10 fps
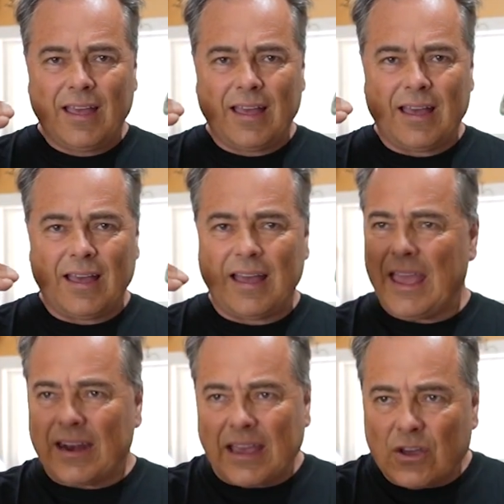
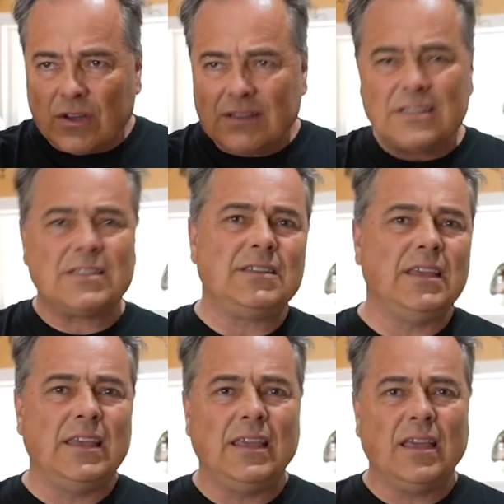and I couldn't
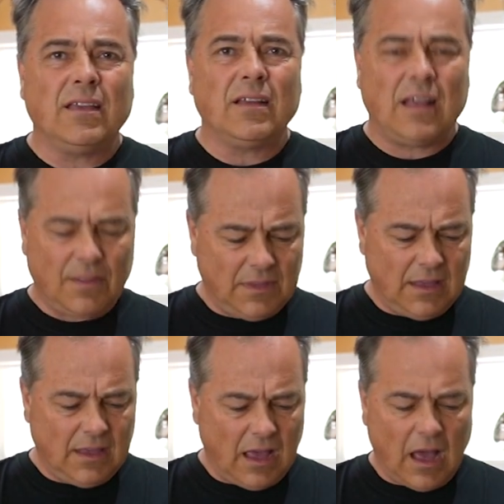see
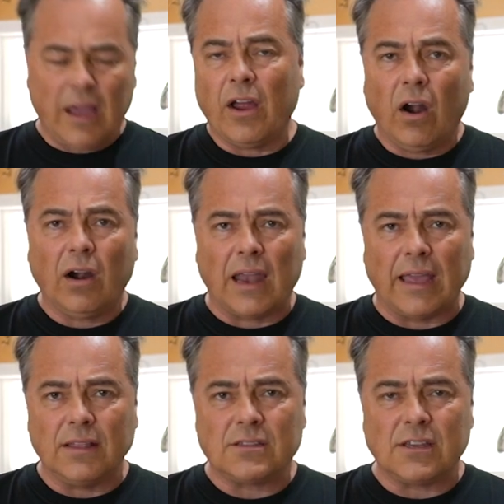the IR lights.